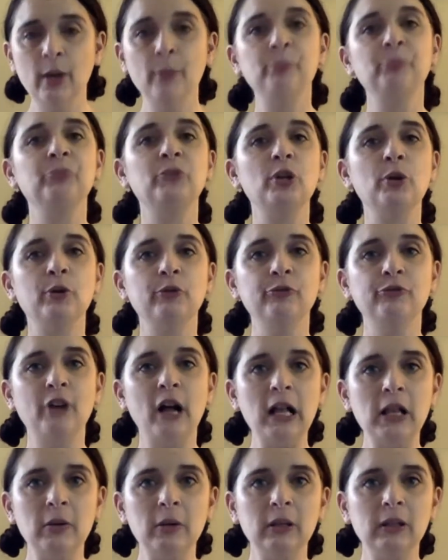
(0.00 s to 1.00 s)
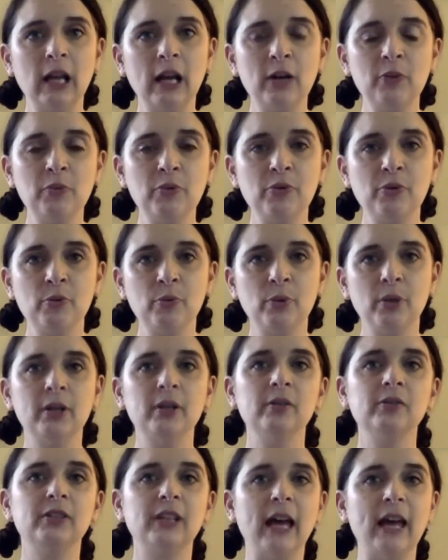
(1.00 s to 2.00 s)
you can follow along with the
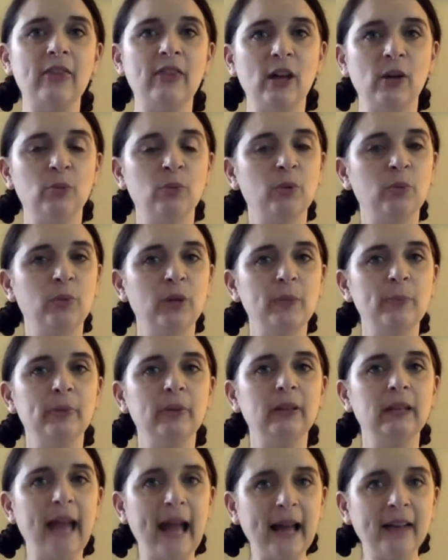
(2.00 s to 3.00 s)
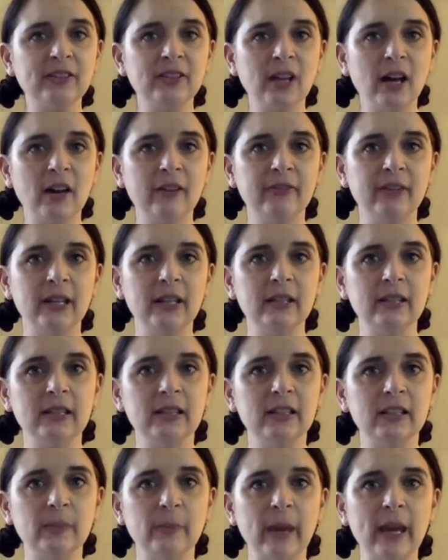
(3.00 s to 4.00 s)
words, and then when we blast off
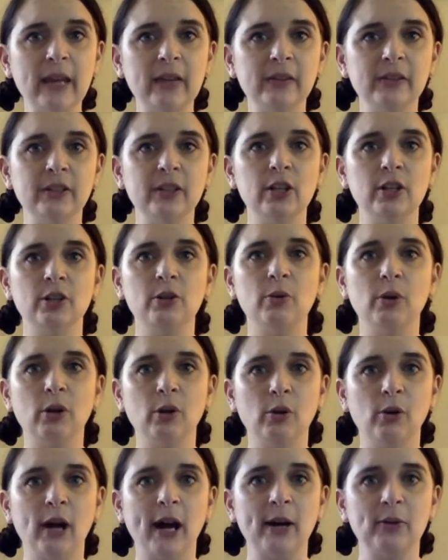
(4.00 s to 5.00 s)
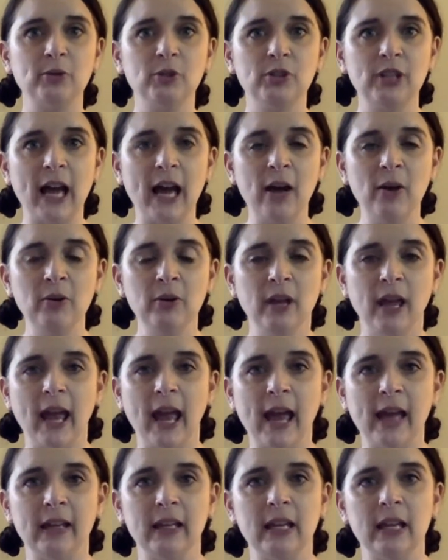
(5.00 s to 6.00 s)
into space, you can crouch down
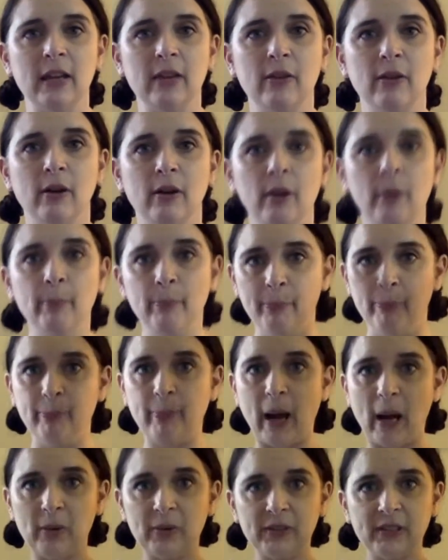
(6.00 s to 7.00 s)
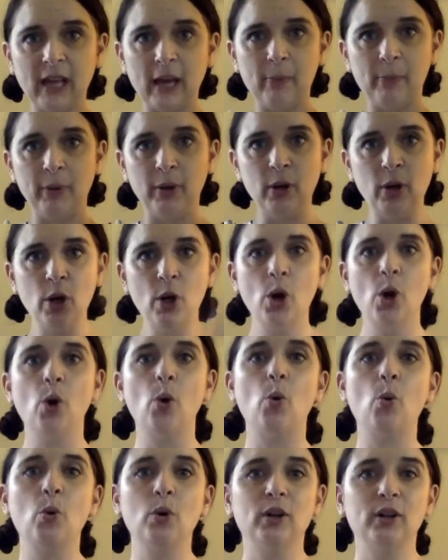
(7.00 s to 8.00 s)
and either bounce up
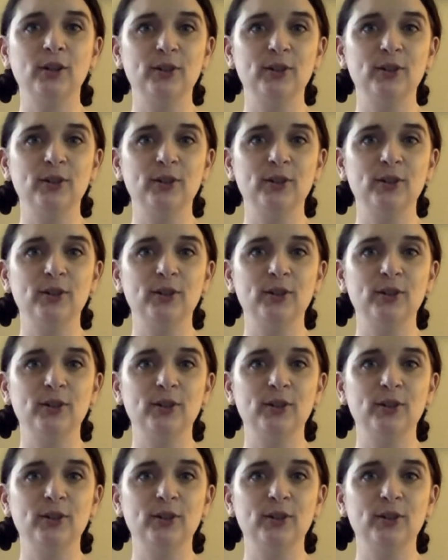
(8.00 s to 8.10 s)
or